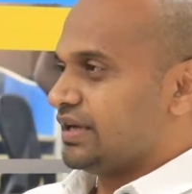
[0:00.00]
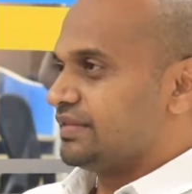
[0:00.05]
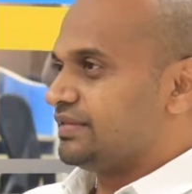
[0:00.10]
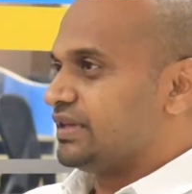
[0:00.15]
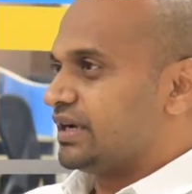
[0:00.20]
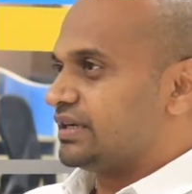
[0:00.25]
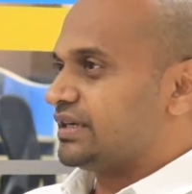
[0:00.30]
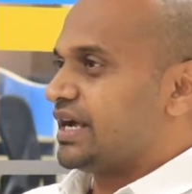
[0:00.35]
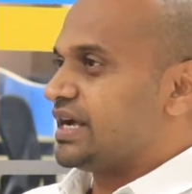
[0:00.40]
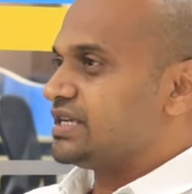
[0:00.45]

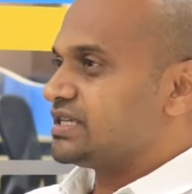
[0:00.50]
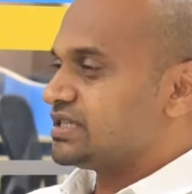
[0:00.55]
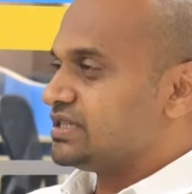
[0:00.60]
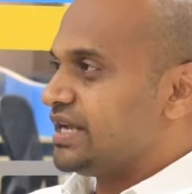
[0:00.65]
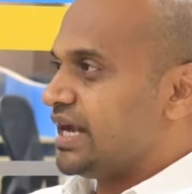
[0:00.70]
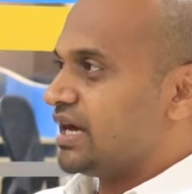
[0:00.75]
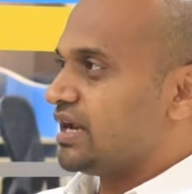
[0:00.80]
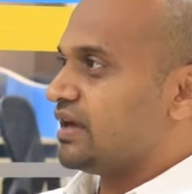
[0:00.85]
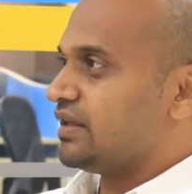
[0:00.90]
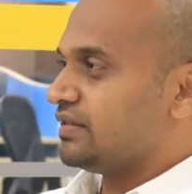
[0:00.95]
that ties
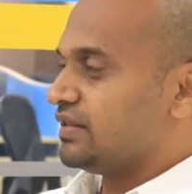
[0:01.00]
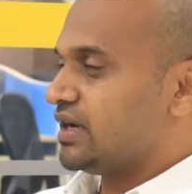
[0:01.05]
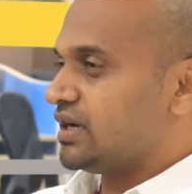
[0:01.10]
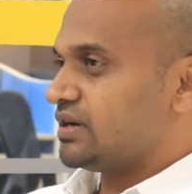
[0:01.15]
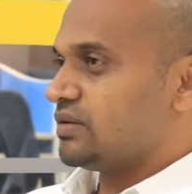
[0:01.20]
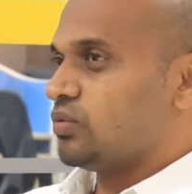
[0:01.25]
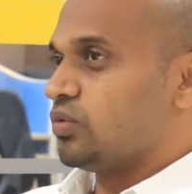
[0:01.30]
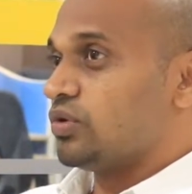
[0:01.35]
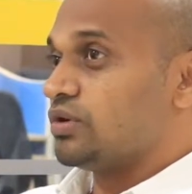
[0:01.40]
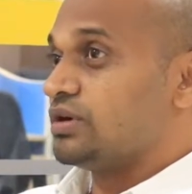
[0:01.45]
data
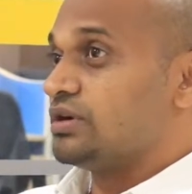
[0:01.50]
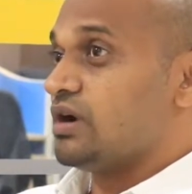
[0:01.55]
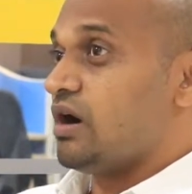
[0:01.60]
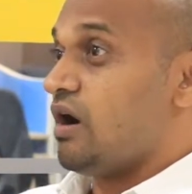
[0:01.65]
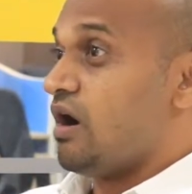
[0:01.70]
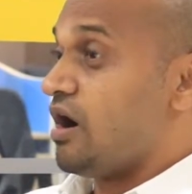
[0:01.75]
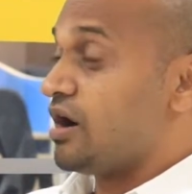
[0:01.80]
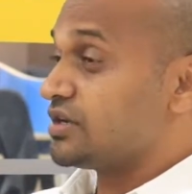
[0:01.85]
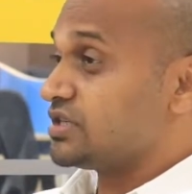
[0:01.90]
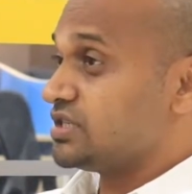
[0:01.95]
that would
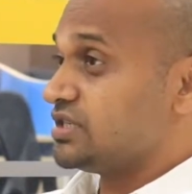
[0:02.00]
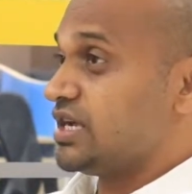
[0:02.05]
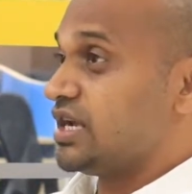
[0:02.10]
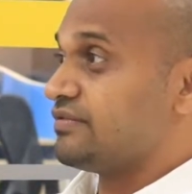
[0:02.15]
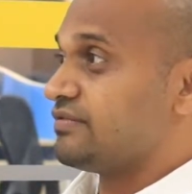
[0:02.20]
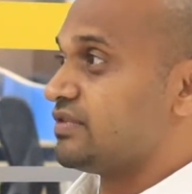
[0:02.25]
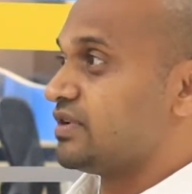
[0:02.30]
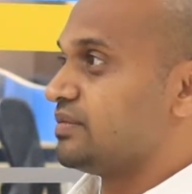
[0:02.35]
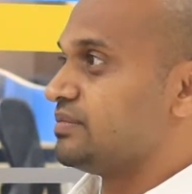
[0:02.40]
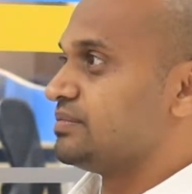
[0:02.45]

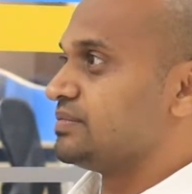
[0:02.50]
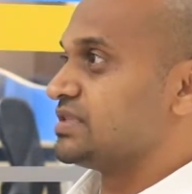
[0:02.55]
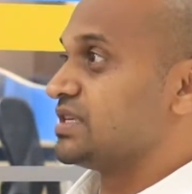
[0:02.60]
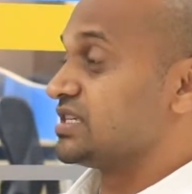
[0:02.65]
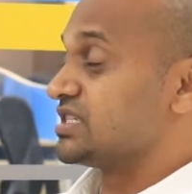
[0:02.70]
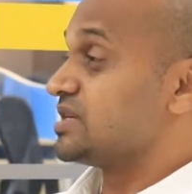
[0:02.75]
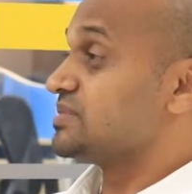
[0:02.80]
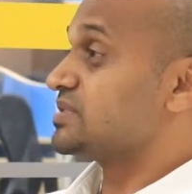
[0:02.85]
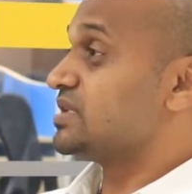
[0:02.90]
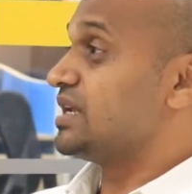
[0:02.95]
originate from
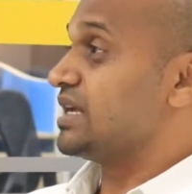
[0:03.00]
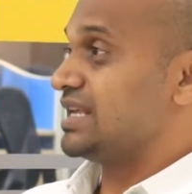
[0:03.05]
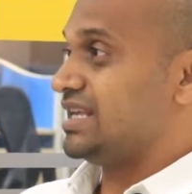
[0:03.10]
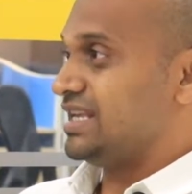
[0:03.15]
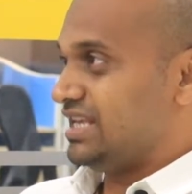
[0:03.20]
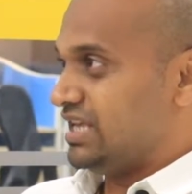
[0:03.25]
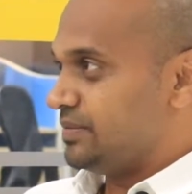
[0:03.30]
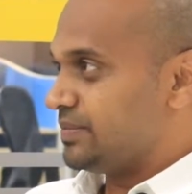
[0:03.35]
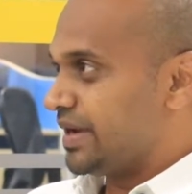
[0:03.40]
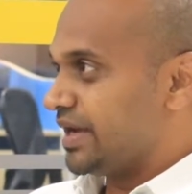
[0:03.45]
systems like
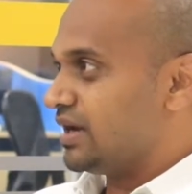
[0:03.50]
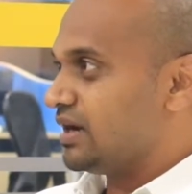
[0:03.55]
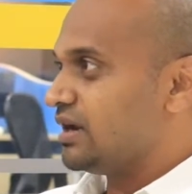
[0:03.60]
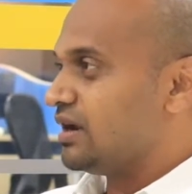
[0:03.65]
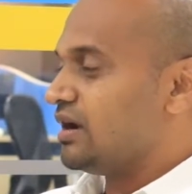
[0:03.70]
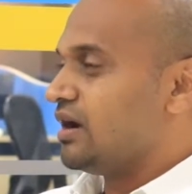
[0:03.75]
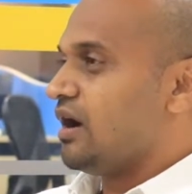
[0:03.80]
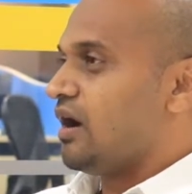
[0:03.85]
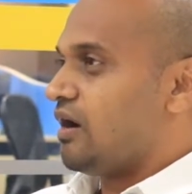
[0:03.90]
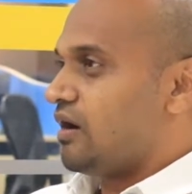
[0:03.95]
email
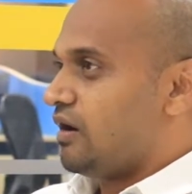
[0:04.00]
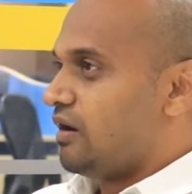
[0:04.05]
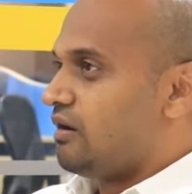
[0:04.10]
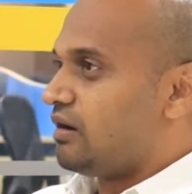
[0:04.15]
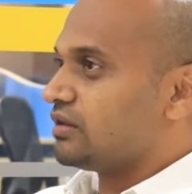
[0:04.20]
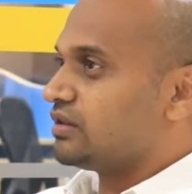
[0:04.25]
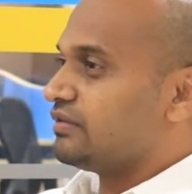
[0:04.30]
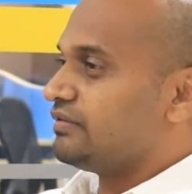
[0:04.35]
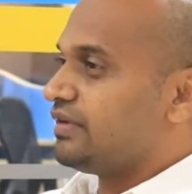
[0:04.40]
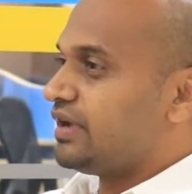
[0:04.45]

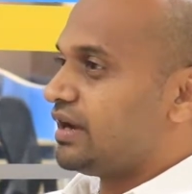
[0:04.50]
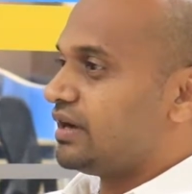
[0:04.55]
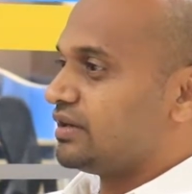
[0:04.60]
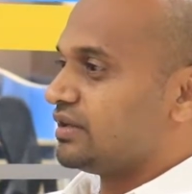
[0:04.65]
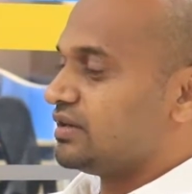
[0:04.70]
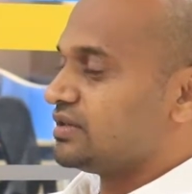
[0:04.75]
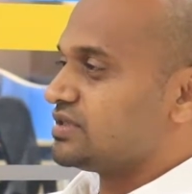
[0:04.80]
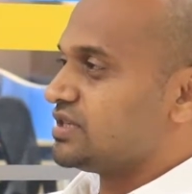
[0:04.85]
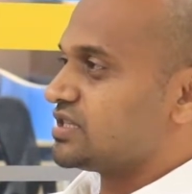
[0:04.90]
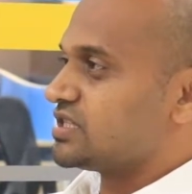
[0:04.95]
all the way
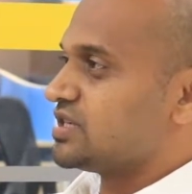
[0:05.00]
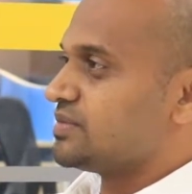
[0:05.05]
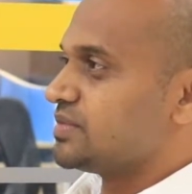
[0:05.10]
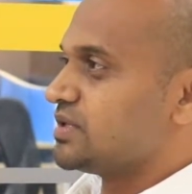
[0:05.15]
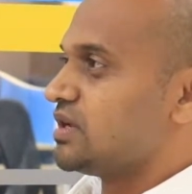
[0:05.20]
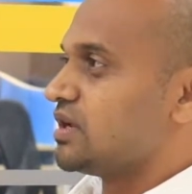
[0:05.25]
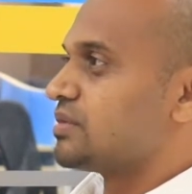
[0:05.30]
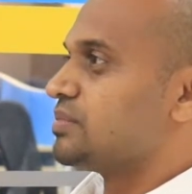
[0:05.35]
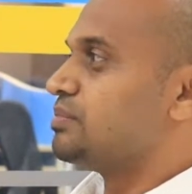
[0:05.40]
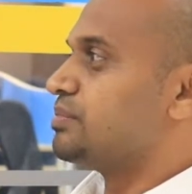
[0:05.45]
till systems
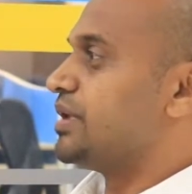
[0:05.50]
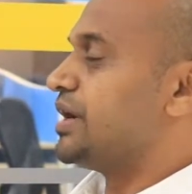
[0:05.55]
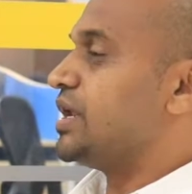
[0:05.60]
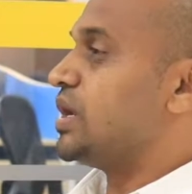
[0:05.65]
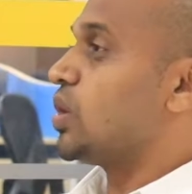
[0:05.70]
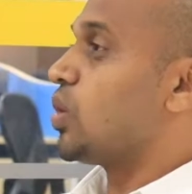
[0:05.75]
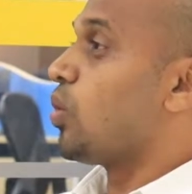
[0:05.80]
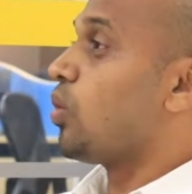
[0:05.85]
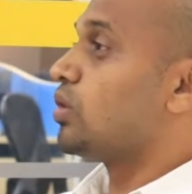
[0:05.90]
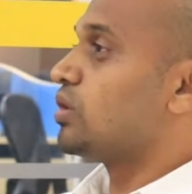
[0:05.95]
that are pretty
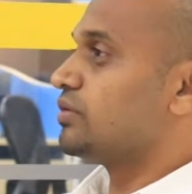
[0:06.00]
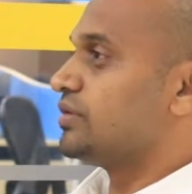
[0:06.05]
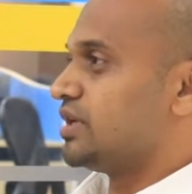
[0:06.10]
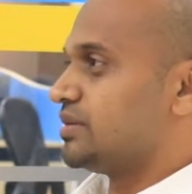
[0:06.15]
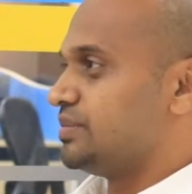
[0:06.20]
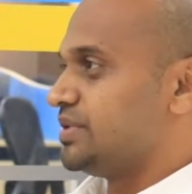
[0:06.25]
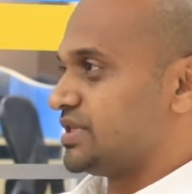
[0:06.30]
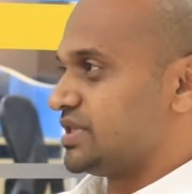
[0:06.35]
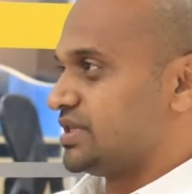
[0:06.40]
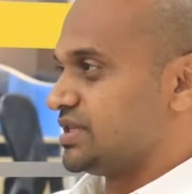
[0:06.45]
core to their
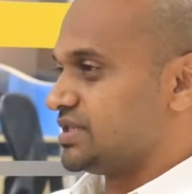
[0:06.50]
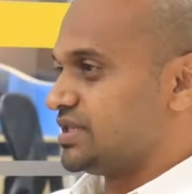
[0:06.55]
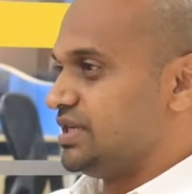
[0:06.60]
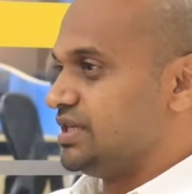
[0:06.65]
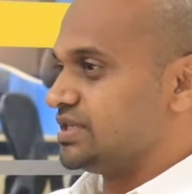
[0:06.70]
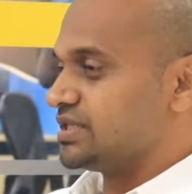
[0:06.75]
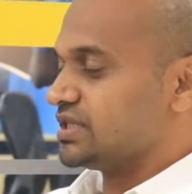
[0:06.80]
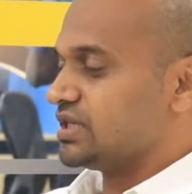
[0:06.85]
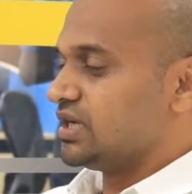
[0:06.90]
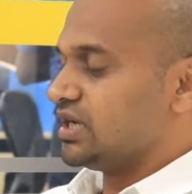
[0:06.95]

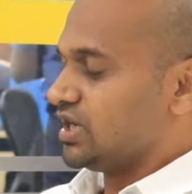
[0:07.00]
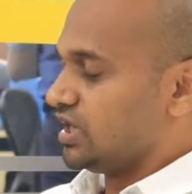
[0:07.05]
businesses.